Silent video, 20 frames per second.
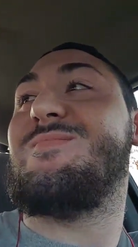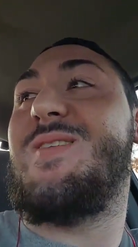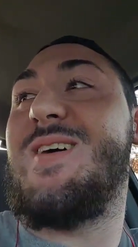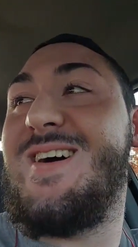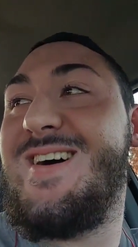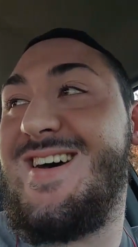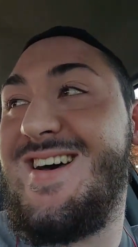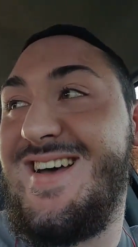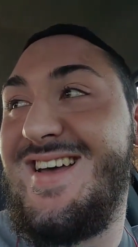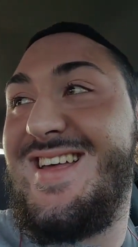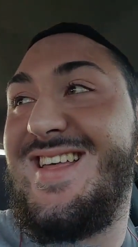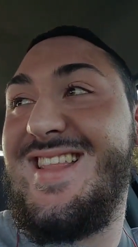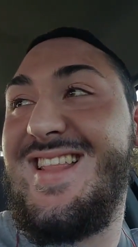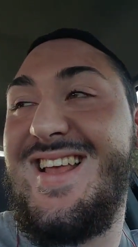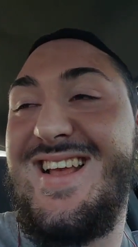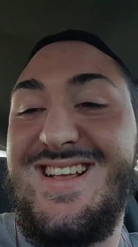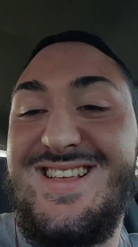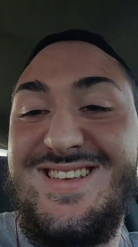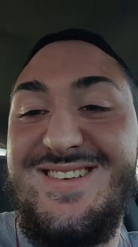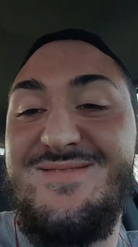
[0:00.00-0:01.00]
but
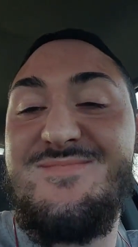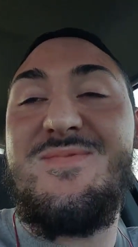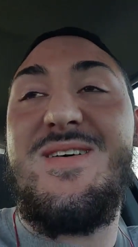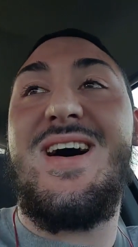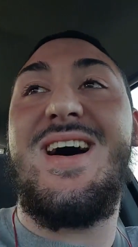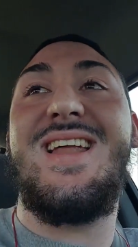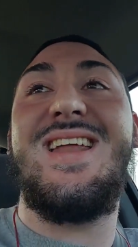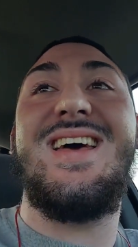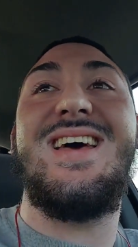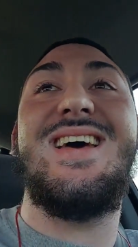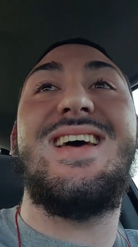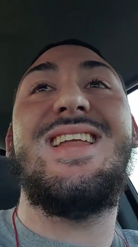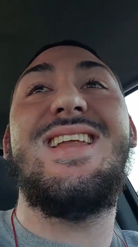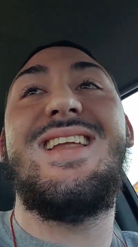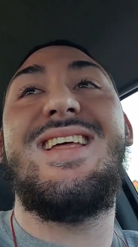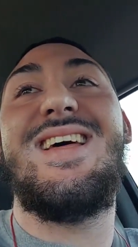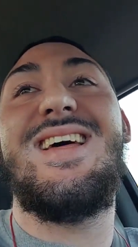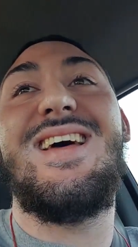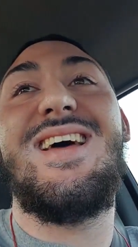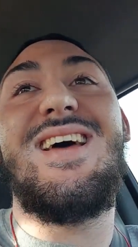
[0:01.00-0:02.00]
that's about it.
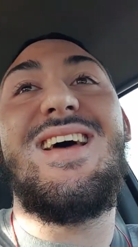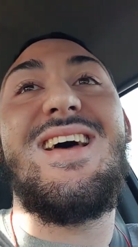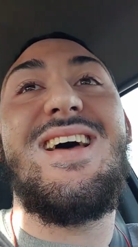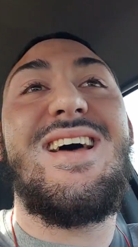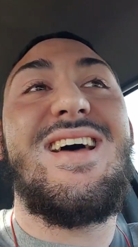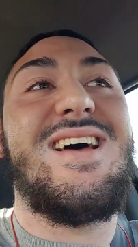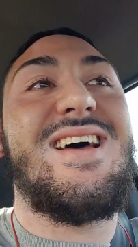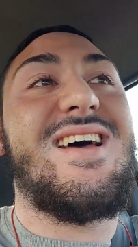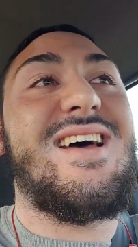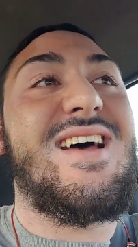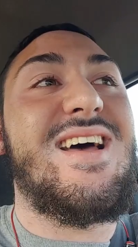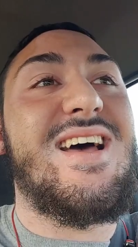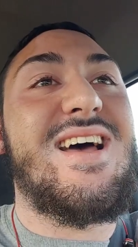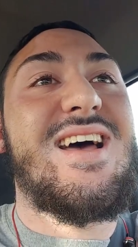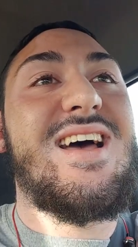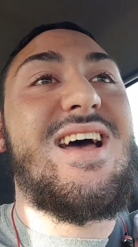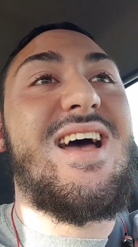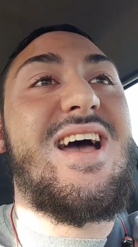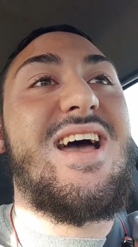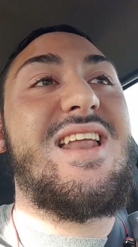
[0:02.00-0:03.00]
what about the, what about the
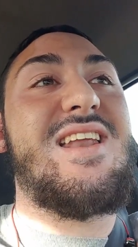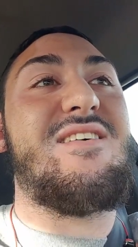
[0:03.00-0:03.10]
pizza?